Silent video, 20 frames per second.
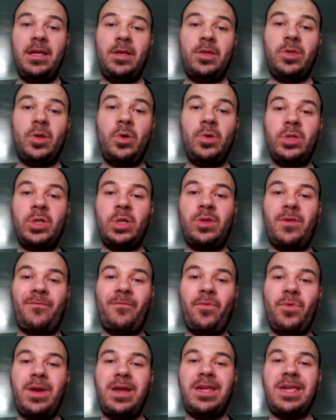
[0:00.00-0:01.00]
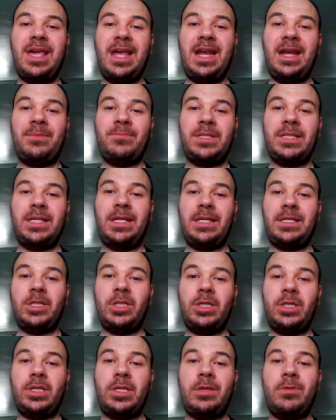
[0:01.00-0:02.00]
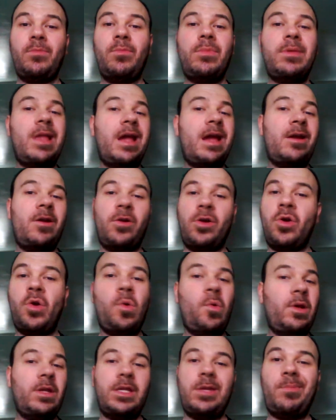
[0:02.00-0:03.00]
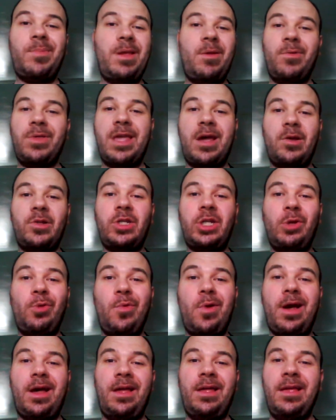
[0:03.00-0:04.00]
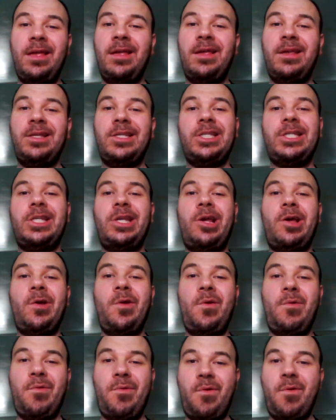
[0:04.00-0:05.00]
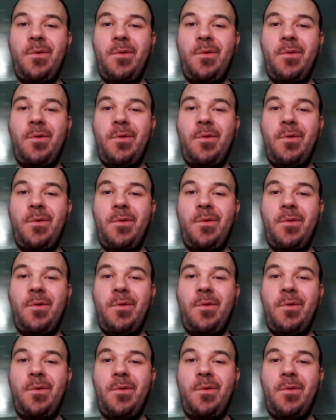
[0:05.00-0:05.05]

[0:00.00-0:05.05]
Those are the three games that are going to be without Tua. So